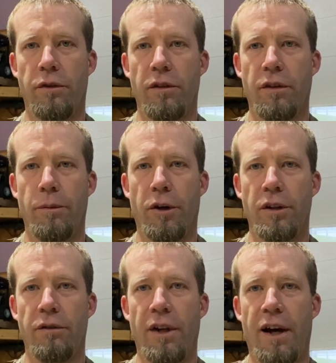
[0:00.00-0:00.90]
since I'm not
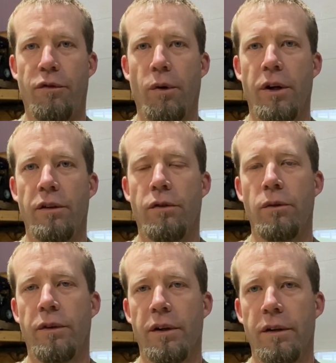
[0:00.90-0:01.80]
even halfway
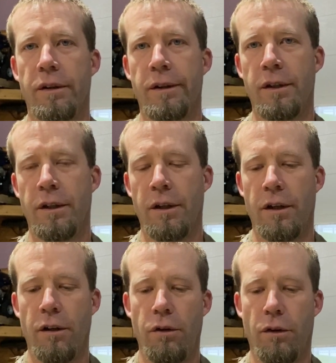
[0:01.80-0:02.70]
to
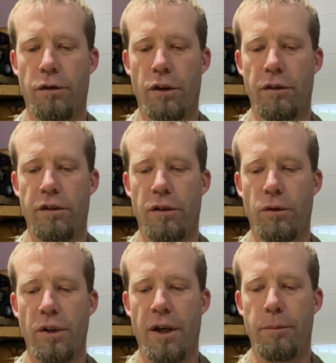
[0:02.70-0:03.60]
the service
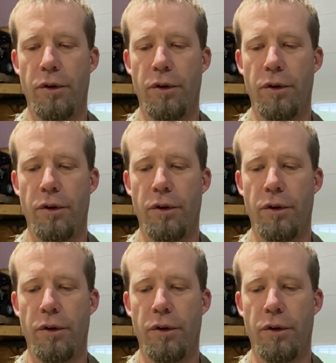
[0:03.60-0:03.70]
interval yet.